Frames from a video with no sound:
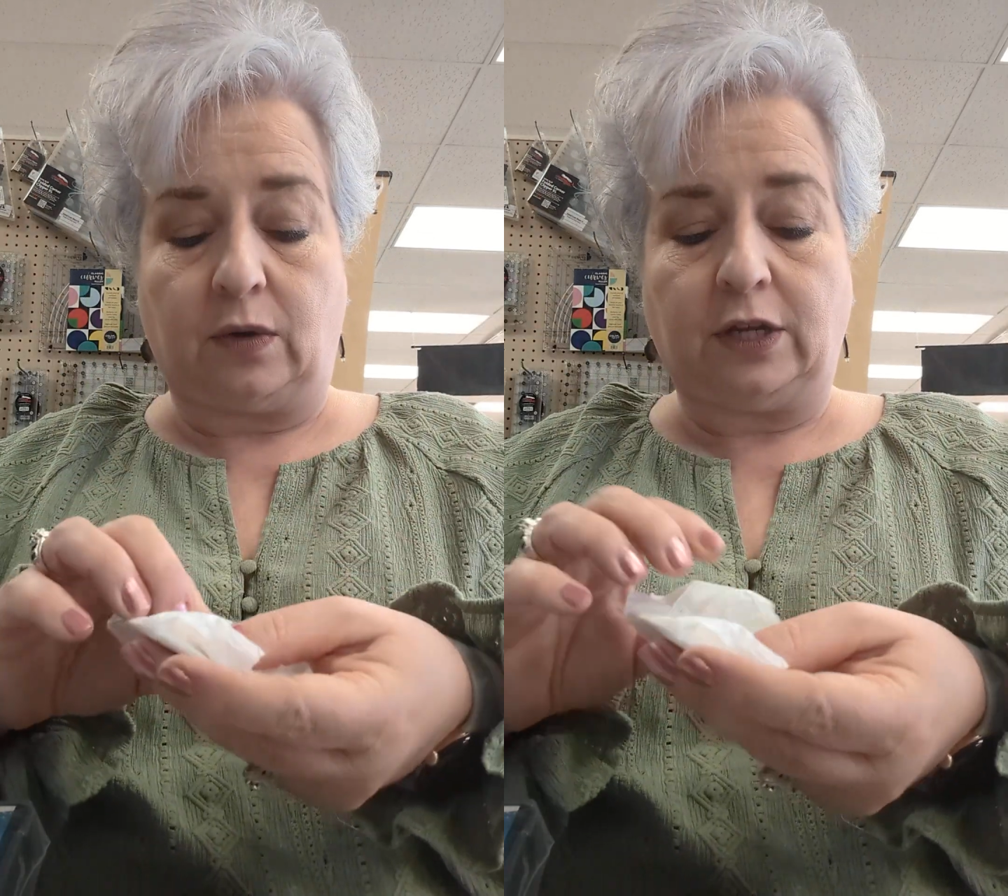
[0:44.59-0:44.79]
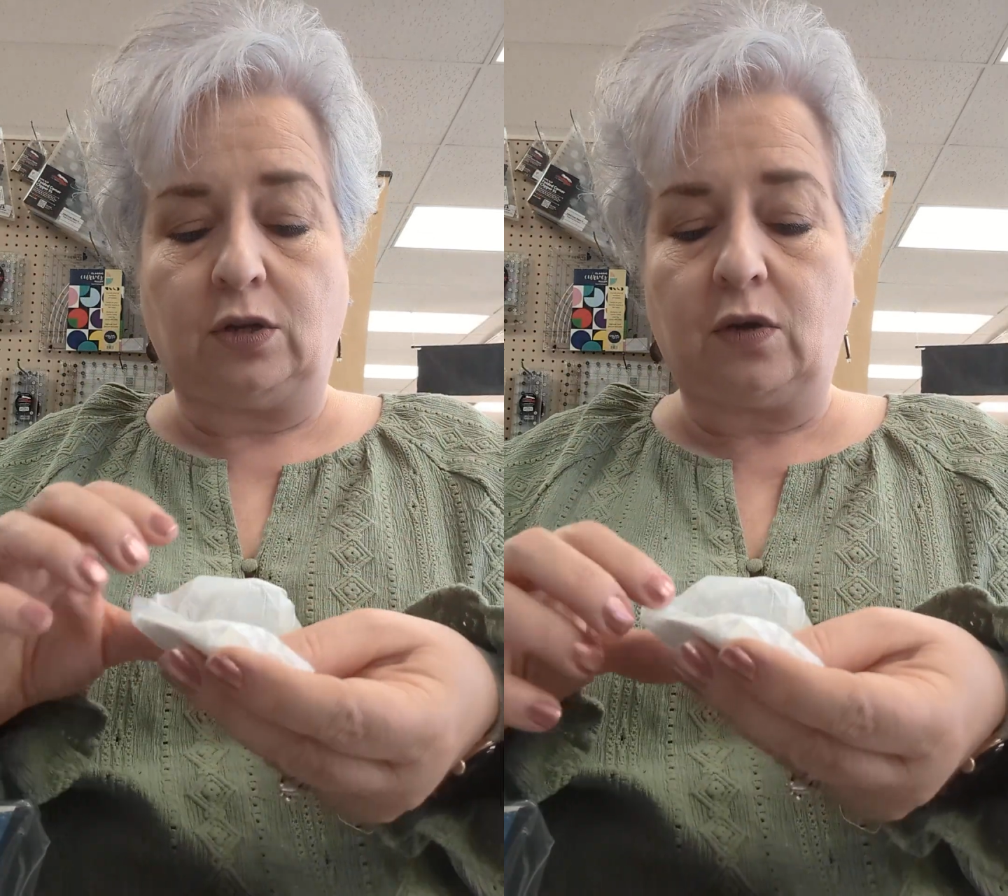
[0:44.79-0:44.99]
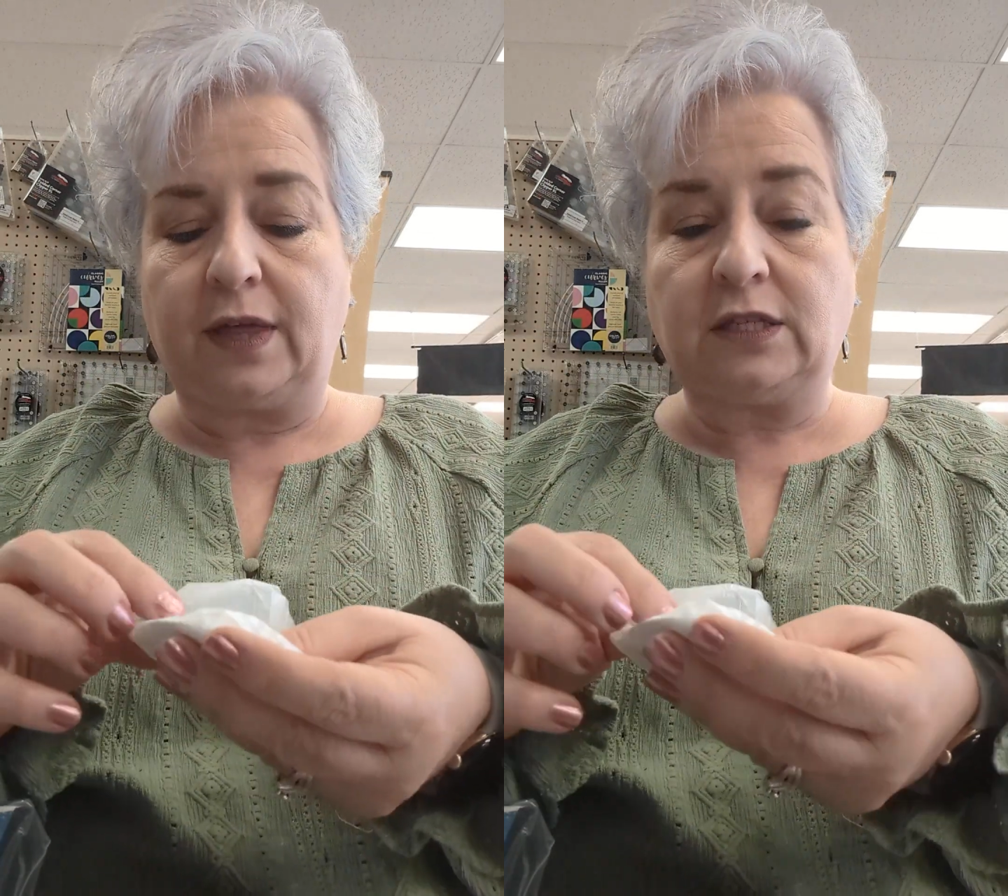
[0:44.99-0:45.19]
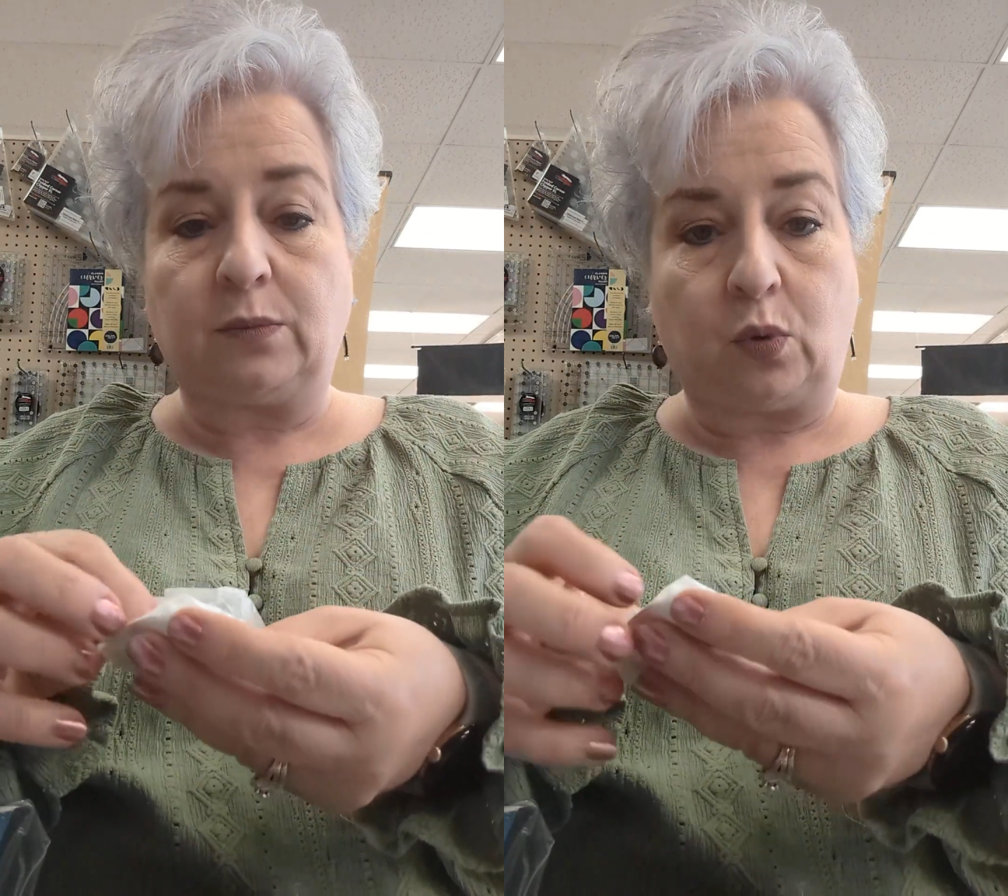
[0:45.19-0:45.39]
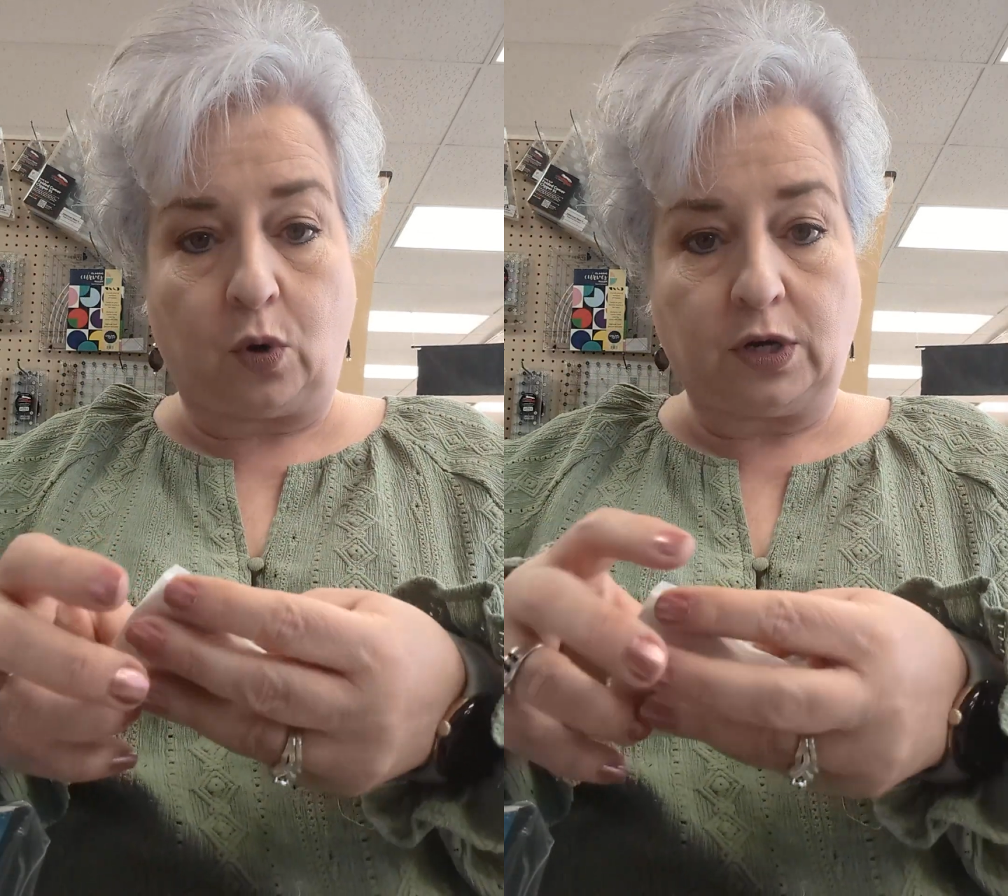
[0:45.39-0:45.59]
And you know that's
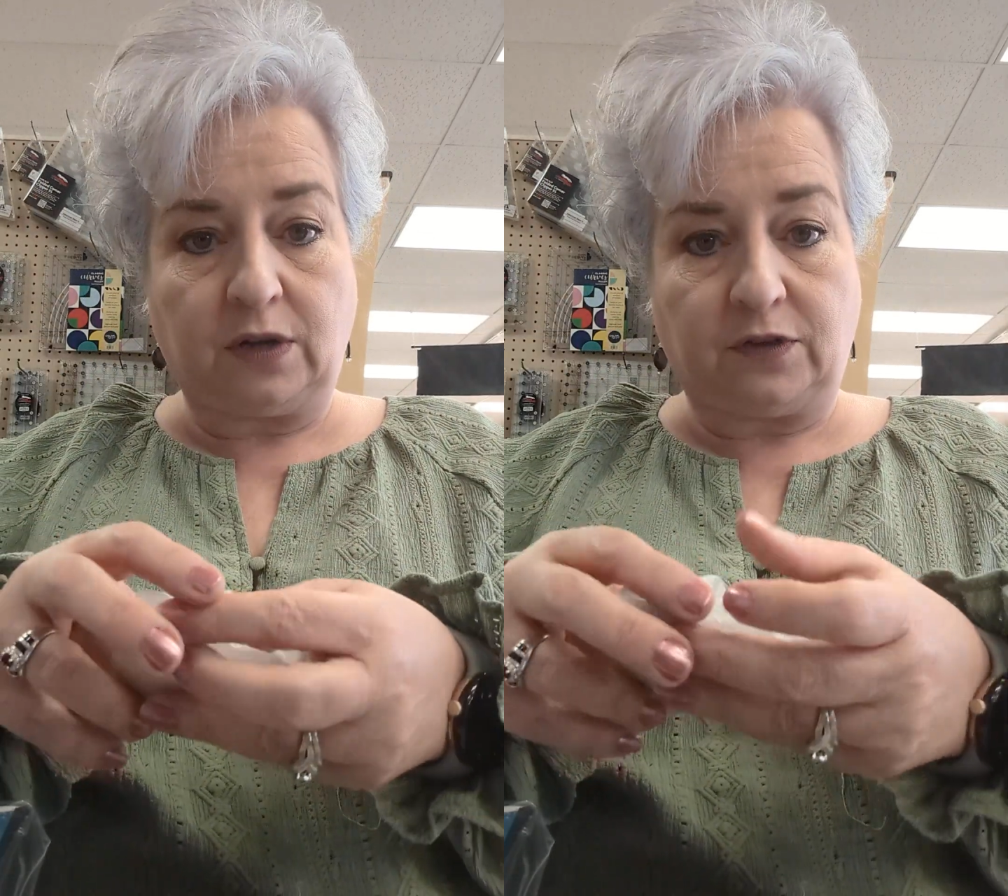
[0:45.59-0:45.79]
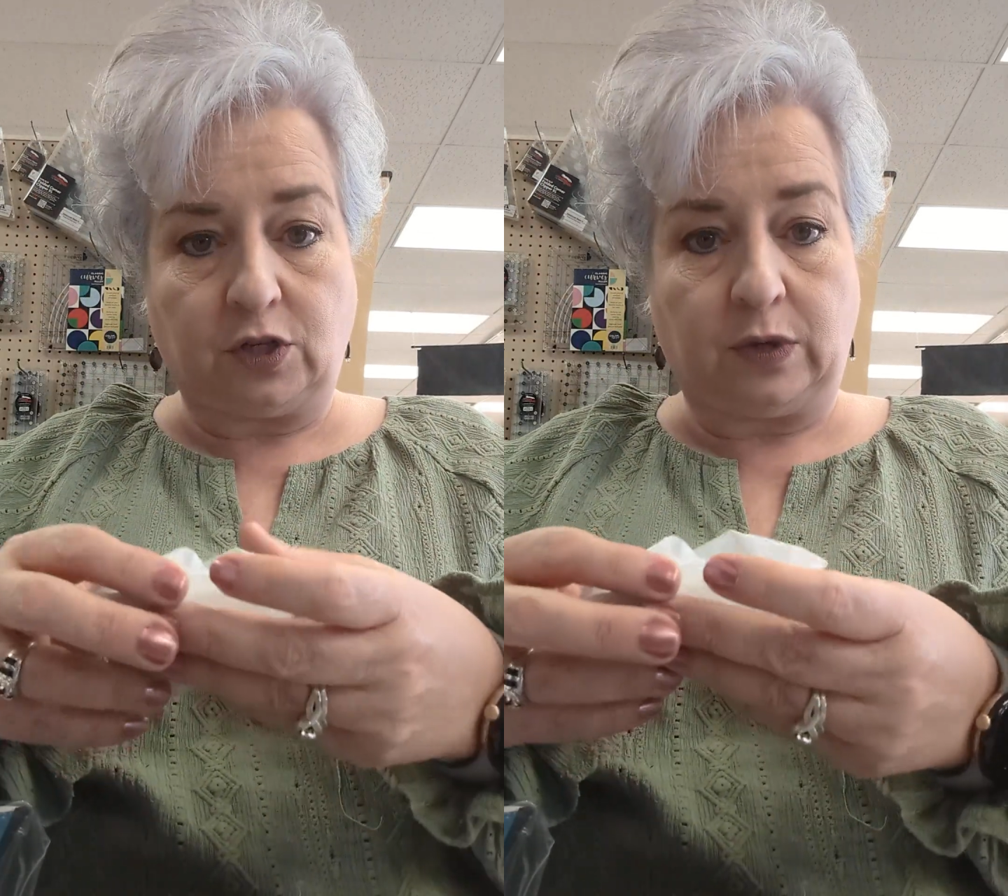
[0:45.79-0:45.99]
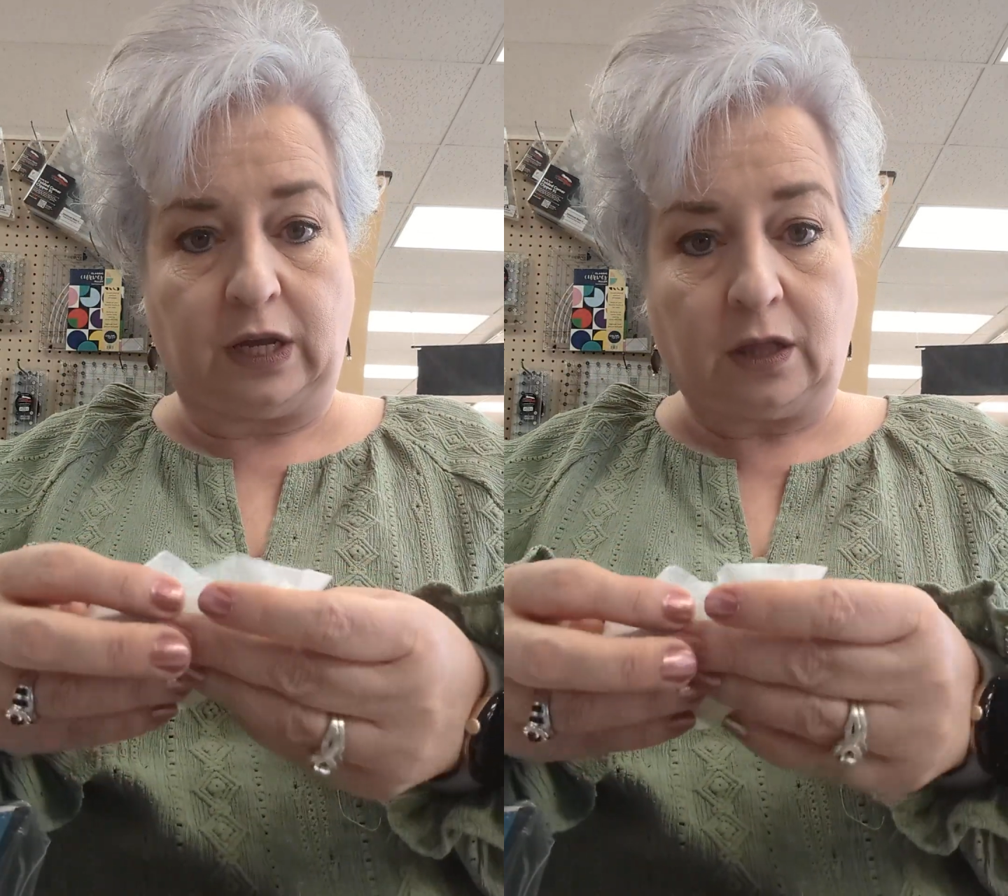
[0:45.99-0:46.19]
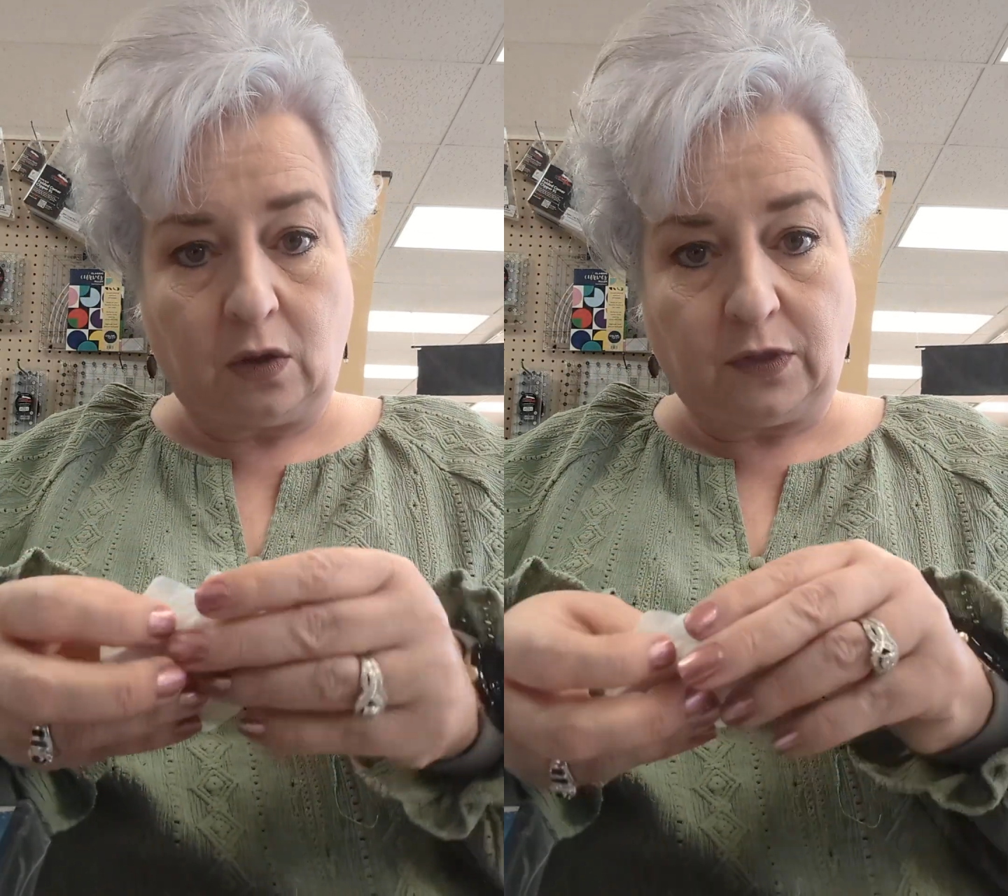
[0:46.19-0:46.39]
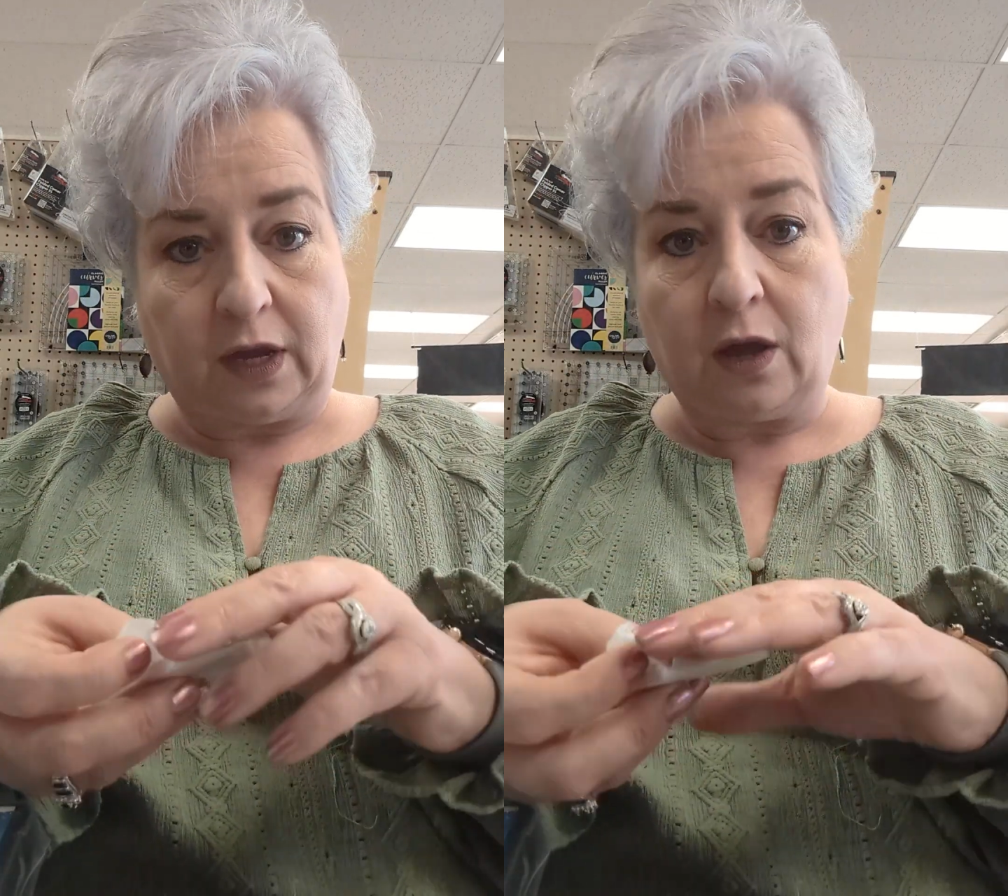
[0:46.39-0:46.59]
important if you do any
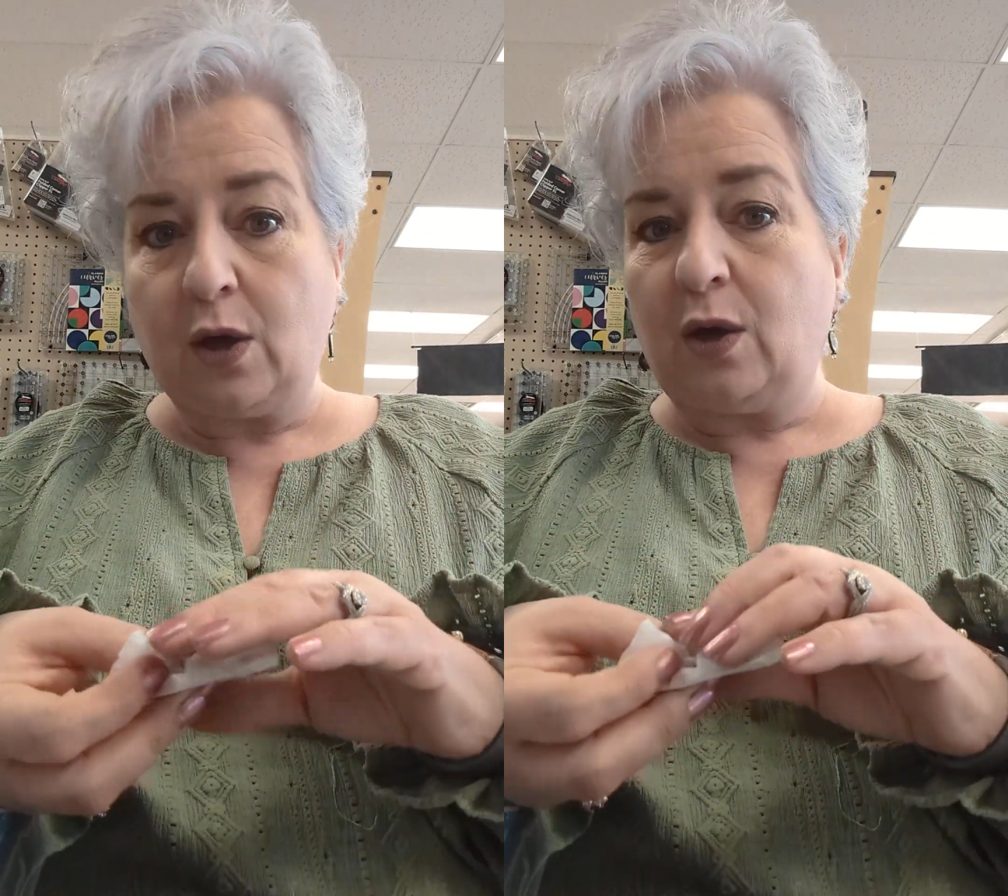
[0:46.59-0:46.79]
clothing